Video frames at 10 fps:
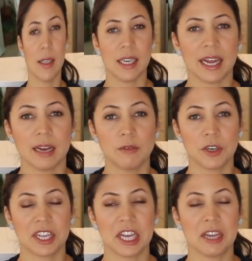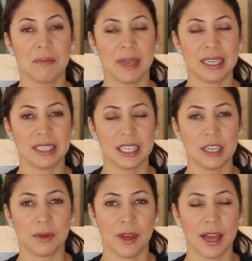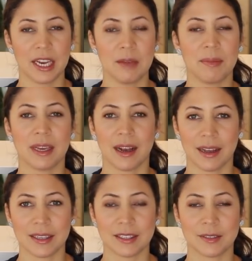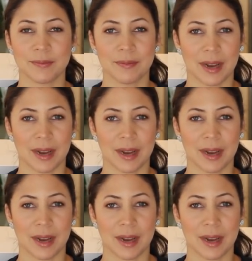Today I'm drinking mint tea with honey because